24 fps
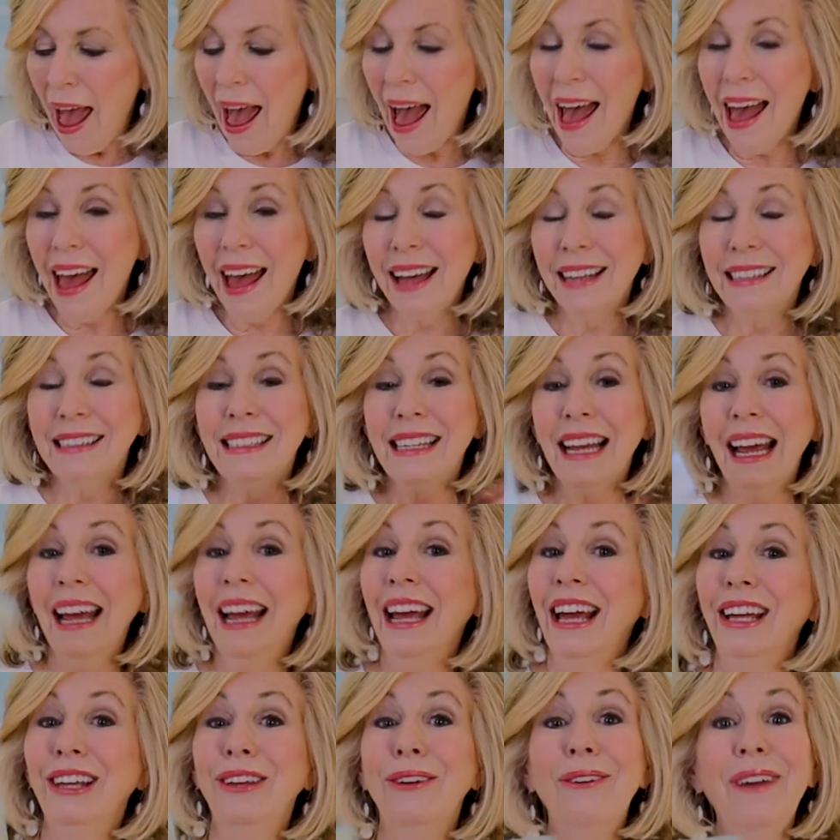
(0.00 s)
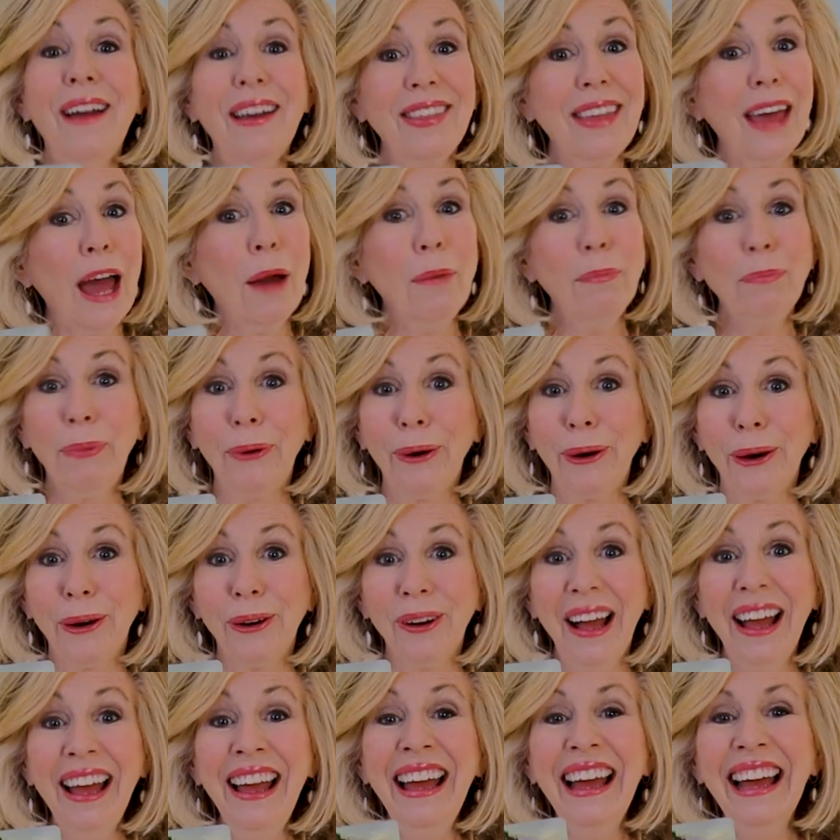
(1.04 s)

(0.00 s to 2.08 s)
And you have the Emperor.